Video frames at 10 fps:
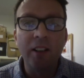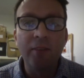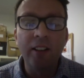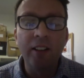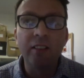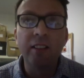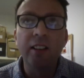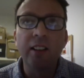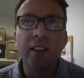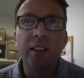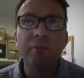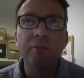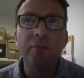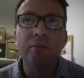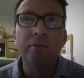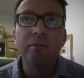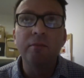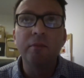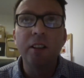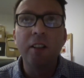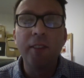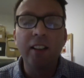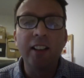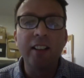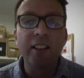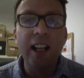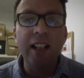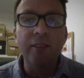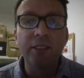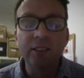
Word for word: I felt um, I felt like a slave,